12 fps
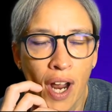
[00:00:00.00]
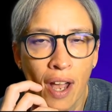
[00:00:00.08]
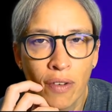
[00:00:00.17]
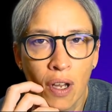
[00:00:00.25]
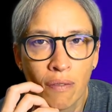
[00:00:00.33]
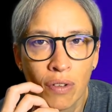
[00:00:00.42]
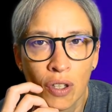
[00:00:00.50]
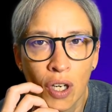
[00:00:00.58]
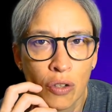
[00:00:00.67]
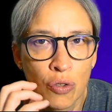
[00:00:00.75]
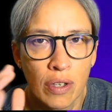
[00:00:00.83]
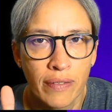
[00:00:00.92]
Have you ever
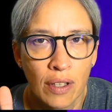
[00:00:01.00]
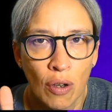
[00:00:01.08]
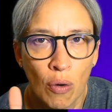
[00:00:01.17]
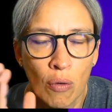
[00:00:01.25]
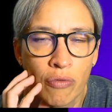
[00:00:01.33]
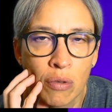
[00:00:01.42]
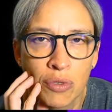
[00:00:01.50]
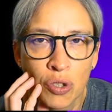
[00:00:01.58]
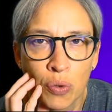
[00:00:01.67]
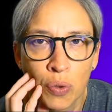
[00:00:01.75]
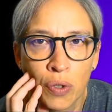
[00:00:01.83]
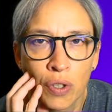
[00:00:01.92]
driven home from
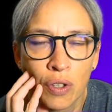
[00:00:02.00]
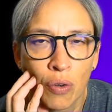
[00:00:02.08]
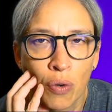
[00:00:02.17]
school